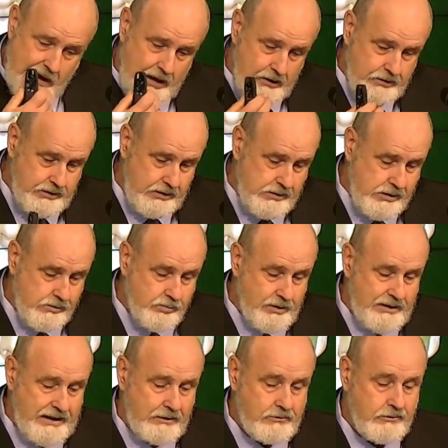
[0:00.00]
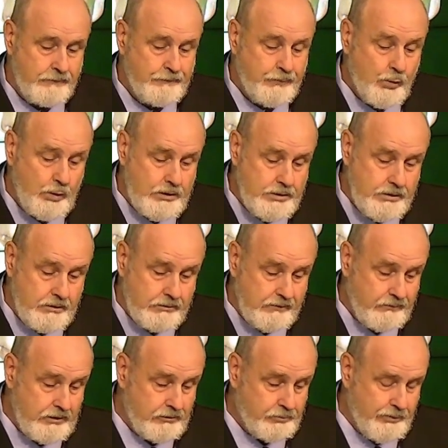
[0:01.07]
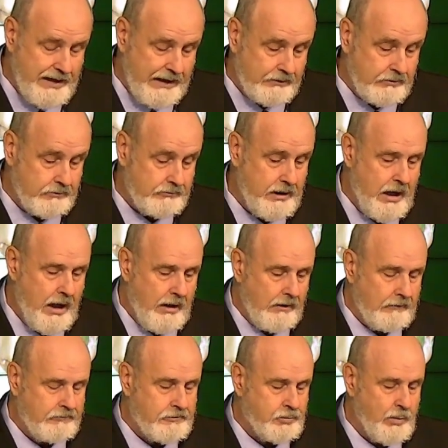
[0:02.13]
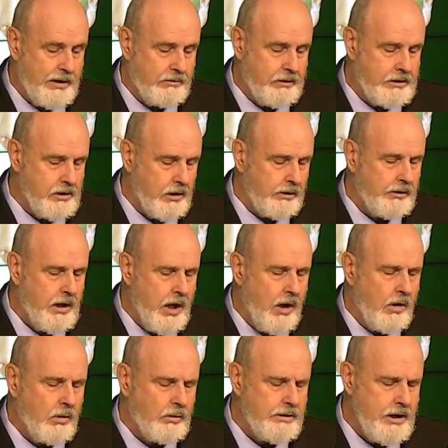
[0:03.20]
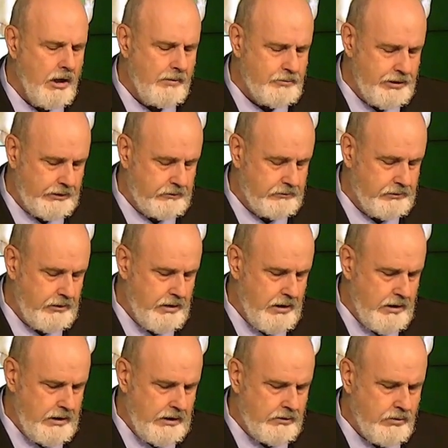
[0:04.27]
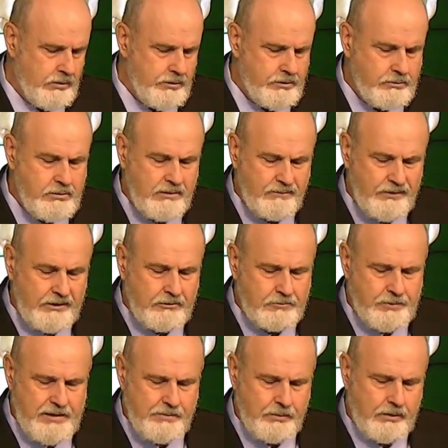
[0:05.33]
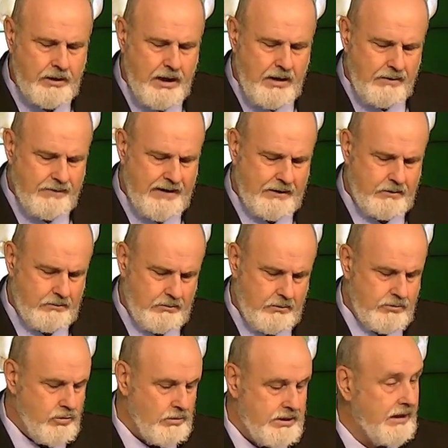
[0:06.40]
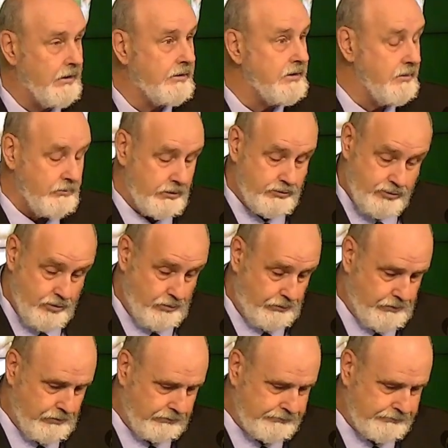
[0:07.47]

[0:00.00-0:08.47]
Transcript: Jesus relates the foolishness of this practice of swearing on holy objects in order to convince people that you're telling them the truth.